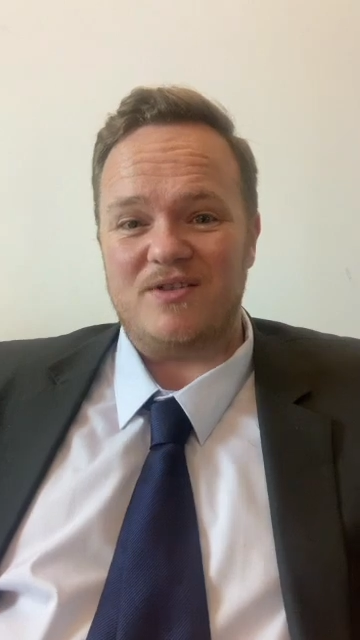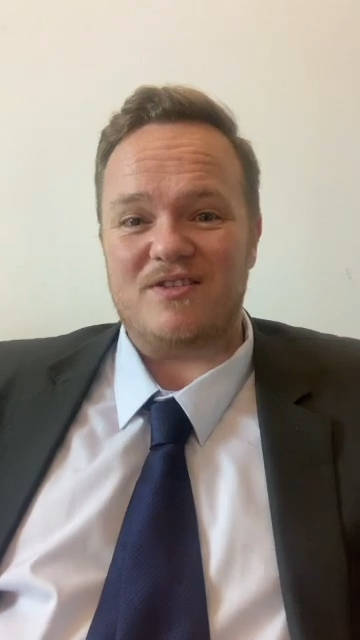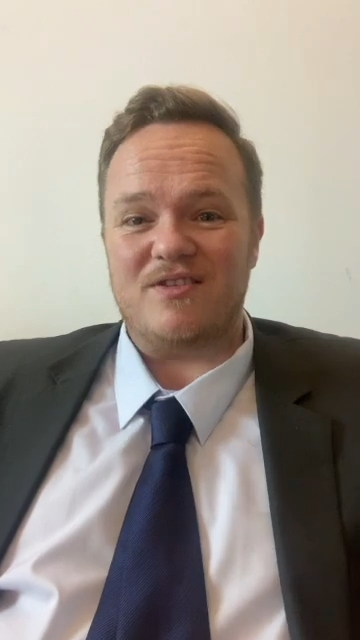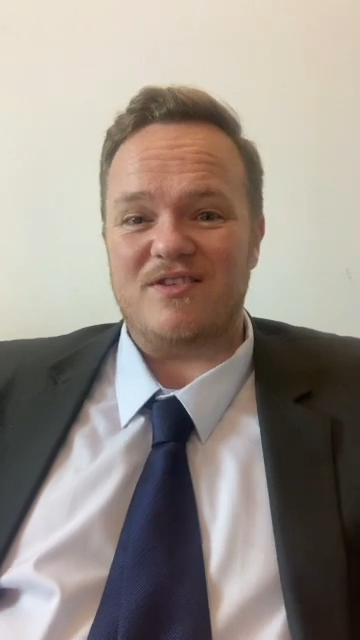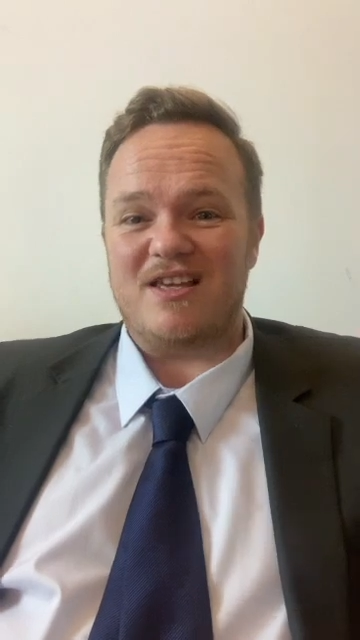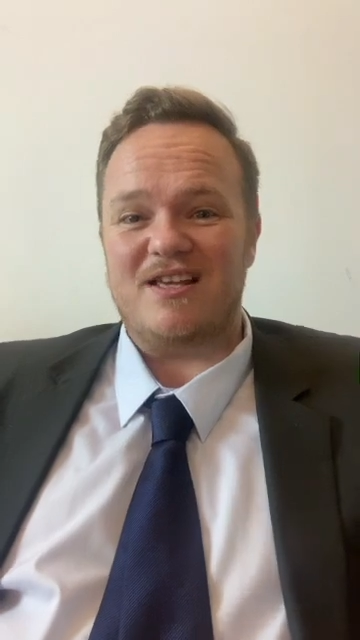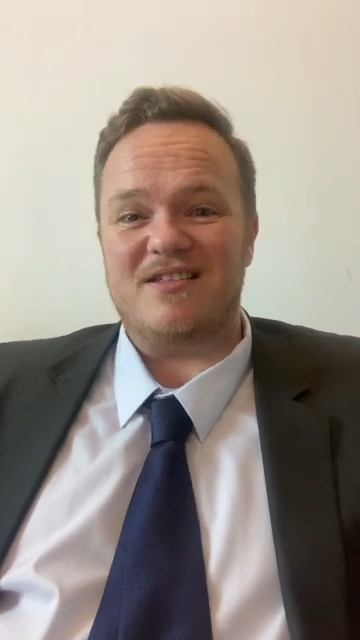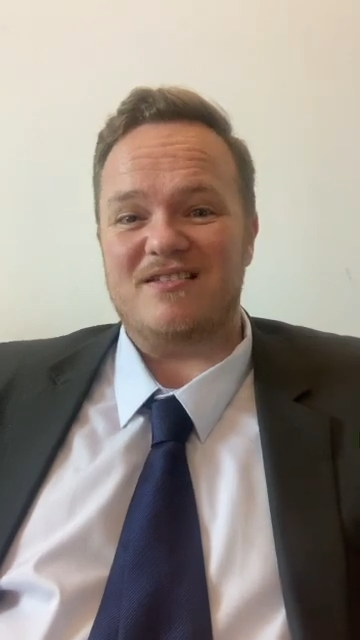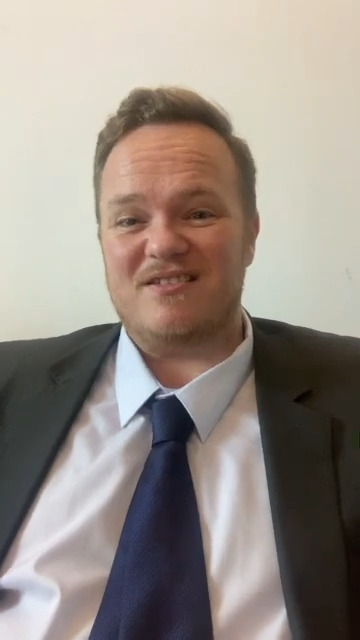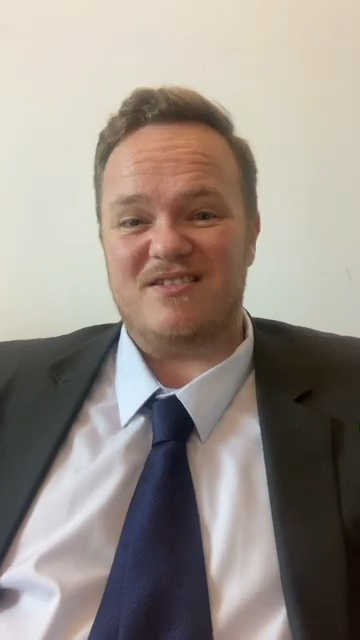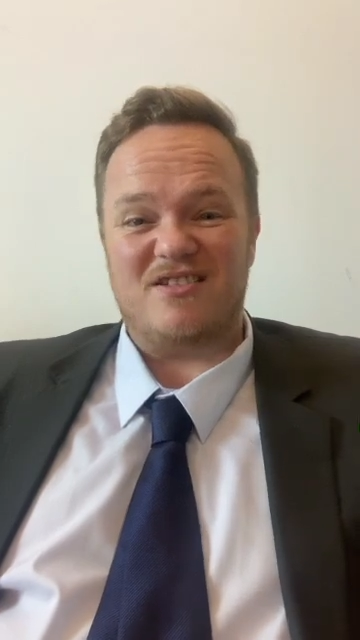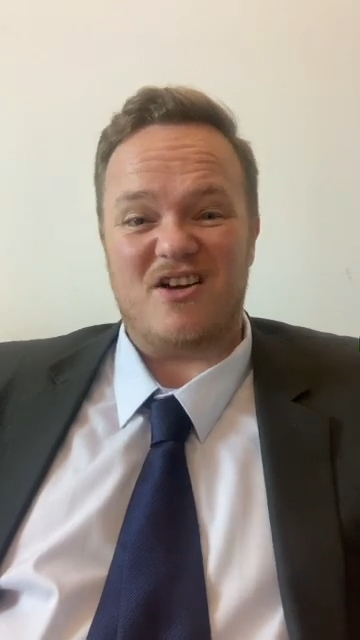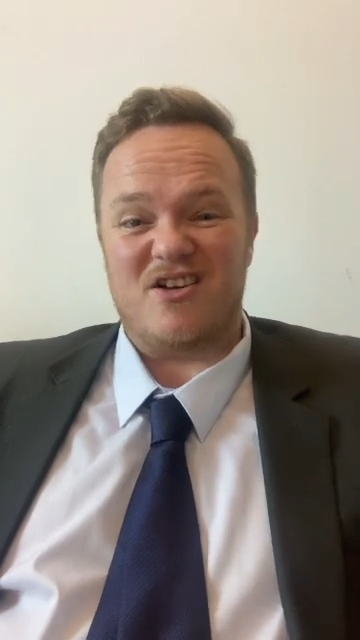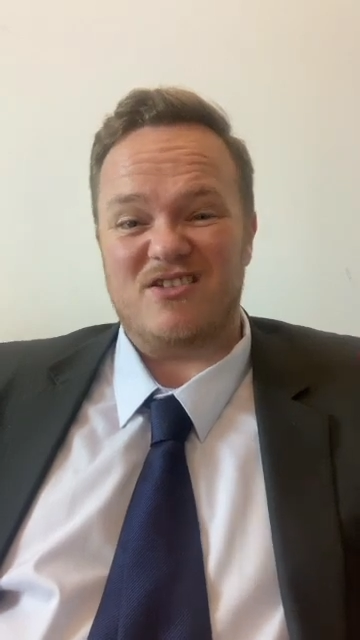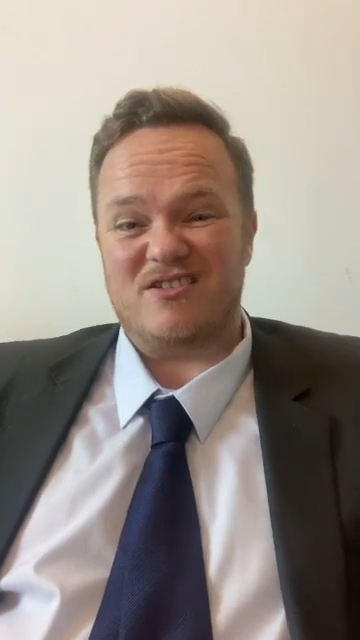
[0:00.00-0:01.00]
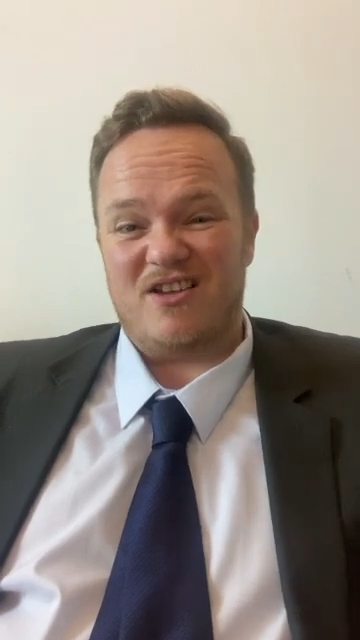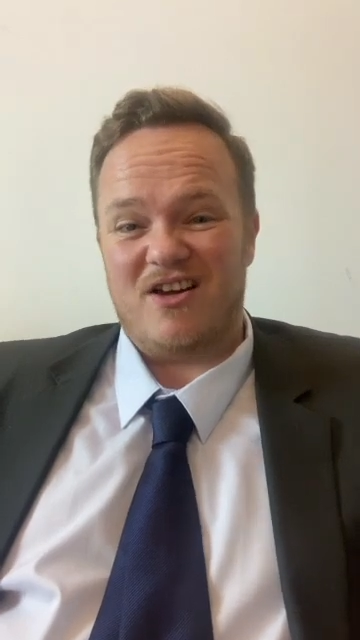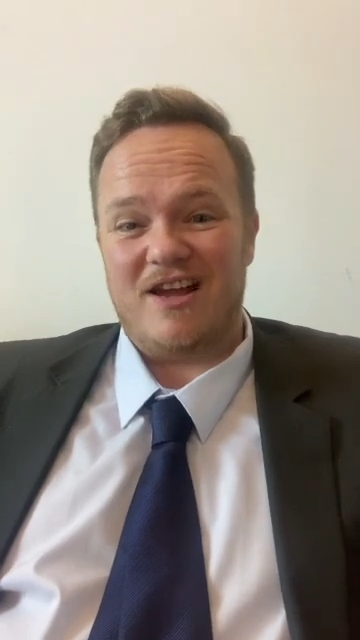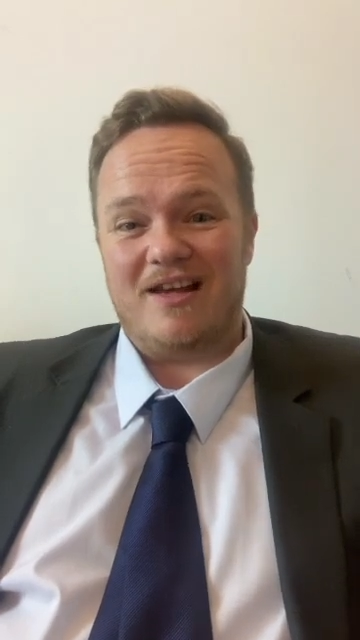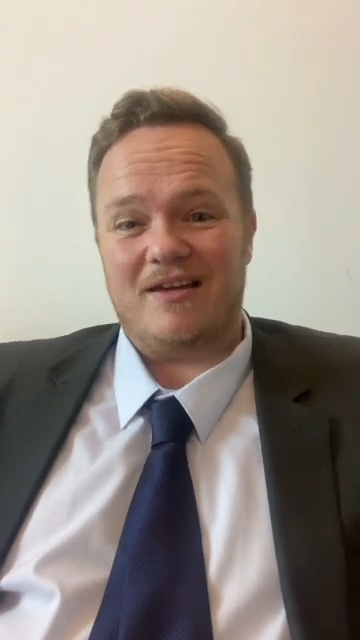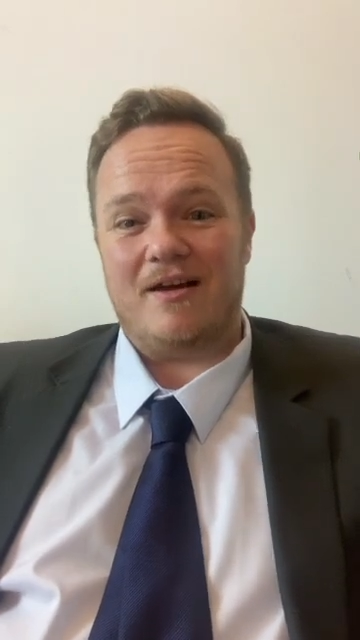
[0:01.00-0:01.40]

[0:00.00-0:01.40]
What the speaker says: So cigars like